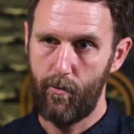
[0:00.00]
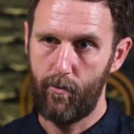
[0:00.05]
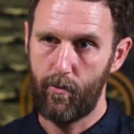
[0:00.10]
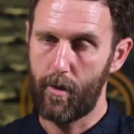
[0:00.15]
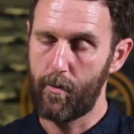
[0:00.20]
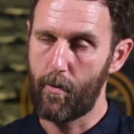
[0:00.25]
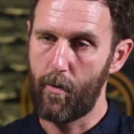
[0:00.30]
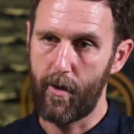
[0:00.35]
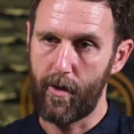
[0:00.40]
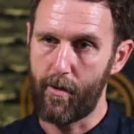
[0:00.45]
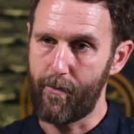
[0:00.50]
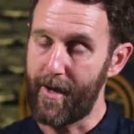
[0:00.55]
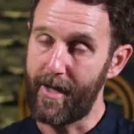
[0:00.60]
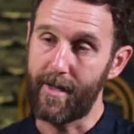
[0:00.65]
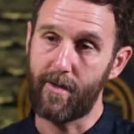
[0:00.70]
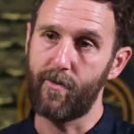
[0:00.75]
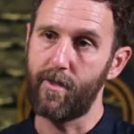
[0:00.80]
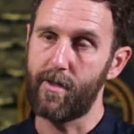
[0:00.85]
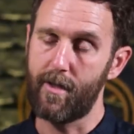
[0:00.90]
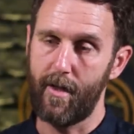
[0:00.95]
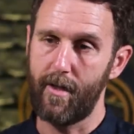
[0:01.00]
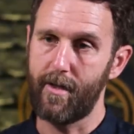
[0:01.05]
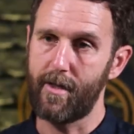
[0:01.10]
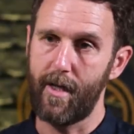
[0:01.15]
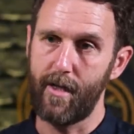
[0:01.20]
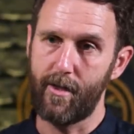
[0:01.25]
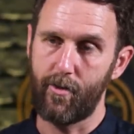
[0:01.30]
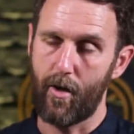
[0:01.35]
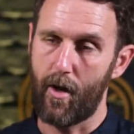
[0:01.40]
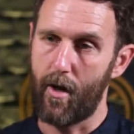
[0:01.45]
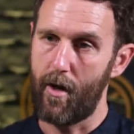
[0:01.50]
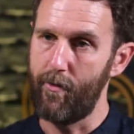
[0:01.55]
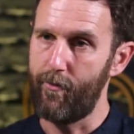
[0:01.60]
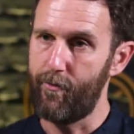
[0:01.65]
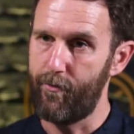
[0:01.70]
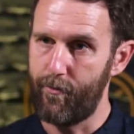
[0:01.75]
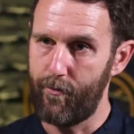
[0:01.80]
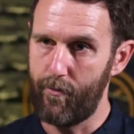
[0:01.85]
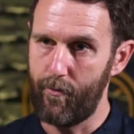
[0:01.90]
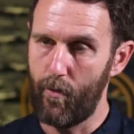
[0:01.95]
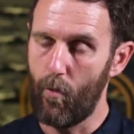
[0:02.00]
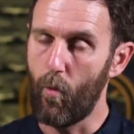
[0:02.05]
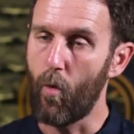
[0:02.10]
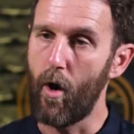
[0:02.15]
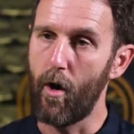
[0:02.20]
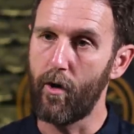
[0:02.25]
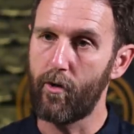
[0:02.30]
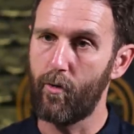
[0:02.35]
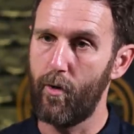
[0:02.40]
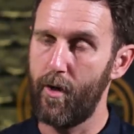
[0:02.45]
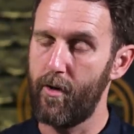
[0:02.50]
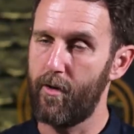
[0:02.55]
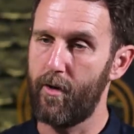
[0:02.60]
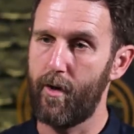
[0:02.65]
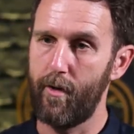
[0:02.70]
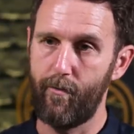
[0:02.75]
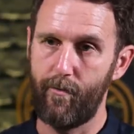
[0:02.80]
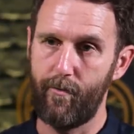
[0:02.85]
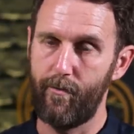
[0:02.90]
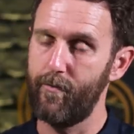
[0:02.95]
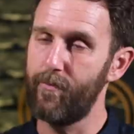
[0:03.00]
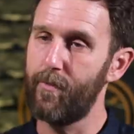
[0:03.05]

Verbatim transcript: probably the best facilitator I've worked with, and I've